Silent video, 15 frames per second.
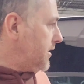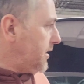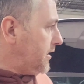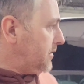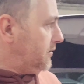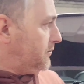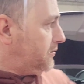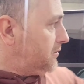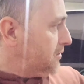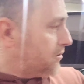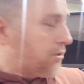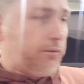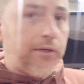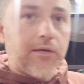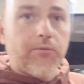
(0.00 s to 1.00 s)
and
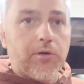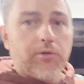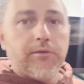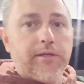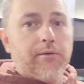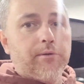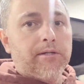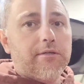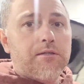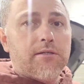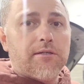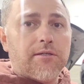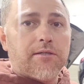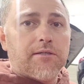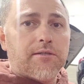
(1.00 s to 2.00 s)
so we can work on that one,
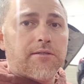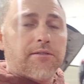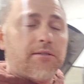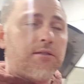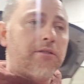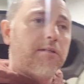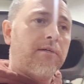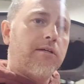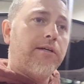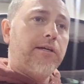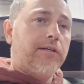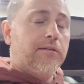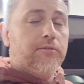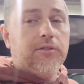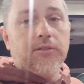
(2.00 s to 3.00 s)

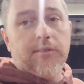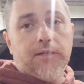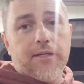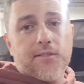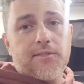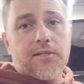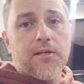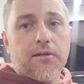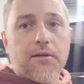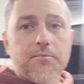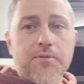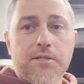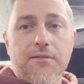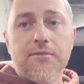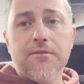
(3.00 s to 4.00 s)
and until the next car
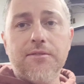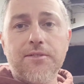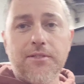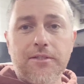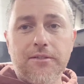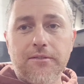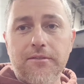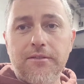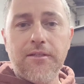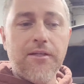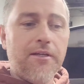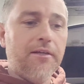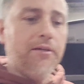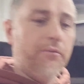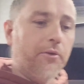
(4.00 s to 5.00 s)
comes in. So
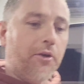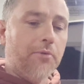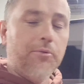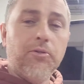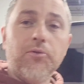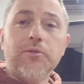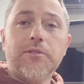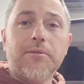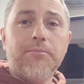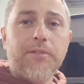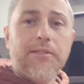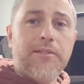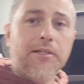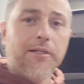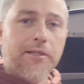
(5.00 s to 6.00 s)
we're gonna be doing some
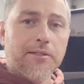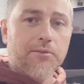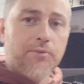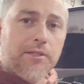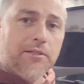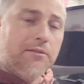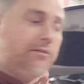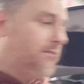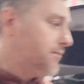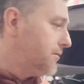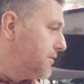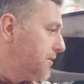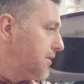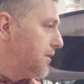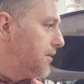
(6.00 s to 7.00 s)
detailing as well.
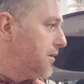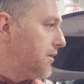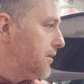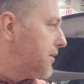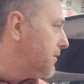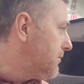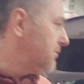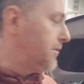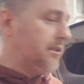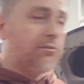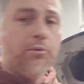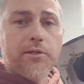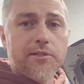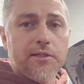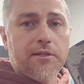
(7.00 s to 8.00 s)

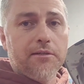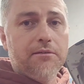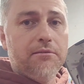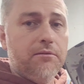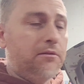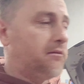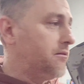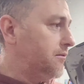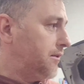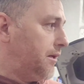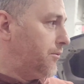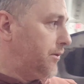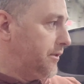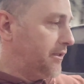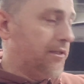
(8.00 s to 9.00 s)
This one is done.
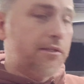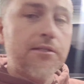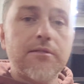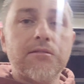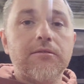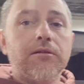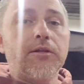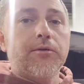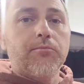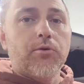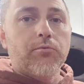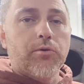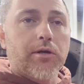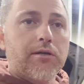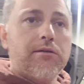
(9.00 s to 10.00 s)
That one needs a little
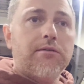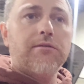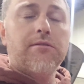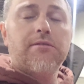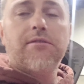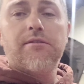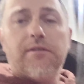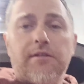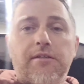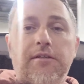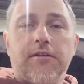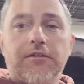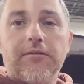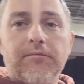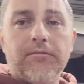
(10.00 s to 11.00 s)
more work.
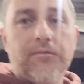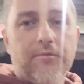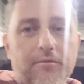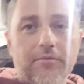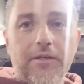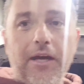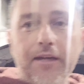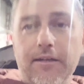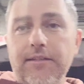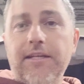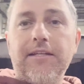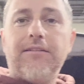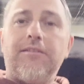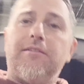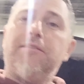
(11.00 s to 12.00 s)
Other than
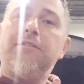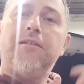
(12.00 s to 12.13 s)
that,